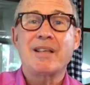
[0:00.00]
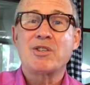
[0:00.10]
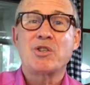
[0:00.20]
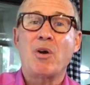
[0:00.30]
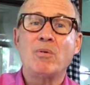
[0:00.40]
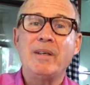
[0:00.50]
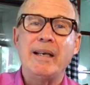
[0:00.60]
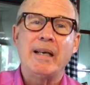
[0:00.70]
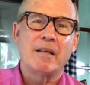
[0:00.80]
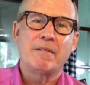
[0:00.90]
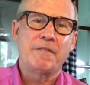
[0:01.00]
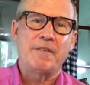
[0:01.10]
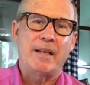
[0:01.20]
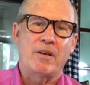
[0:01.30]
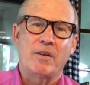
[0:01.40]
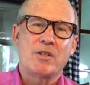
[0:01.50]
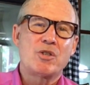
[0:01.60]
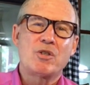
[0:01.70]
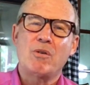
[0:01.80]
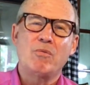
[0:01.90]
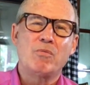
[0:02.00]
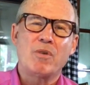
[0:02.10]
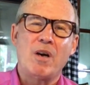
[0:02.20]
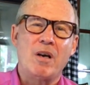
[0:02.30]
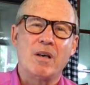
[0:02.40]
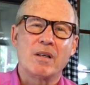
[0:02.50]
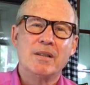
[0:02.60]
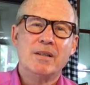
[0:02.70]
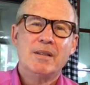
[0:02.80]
That's totally unfair and so wrong.